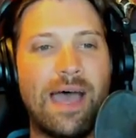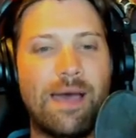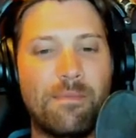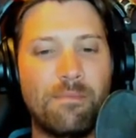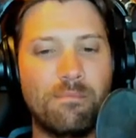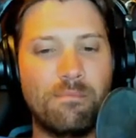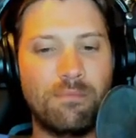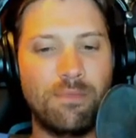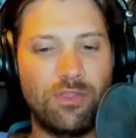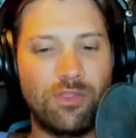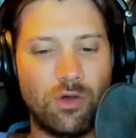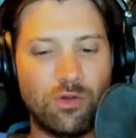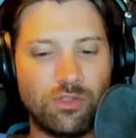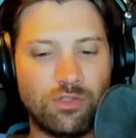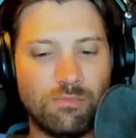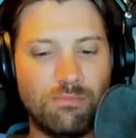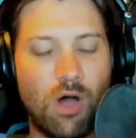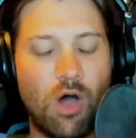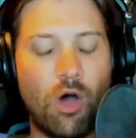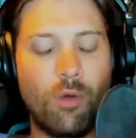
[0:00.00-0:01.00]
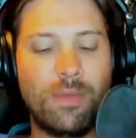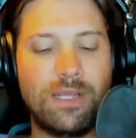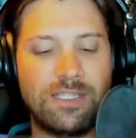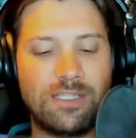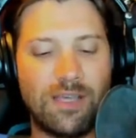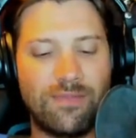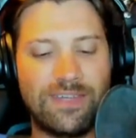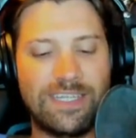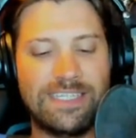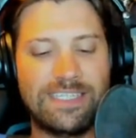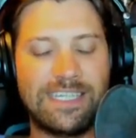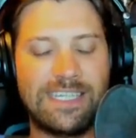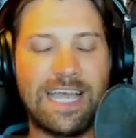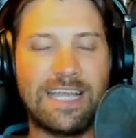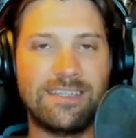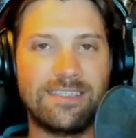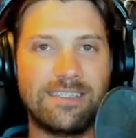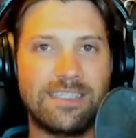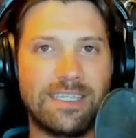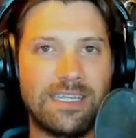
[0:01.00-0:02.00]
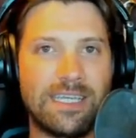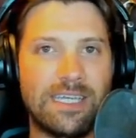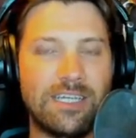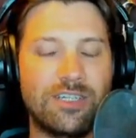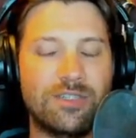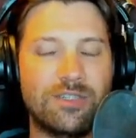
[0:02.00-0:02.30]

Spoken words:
those moments of intensity.